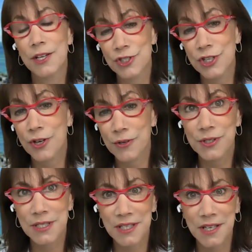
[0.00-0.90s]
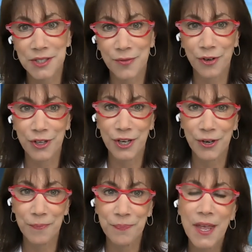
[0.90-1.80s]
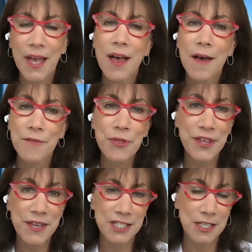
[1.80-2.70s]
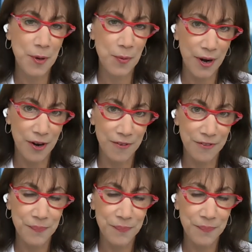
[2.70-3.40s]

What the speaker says: She chose the sex for a year. A few things to be aware of.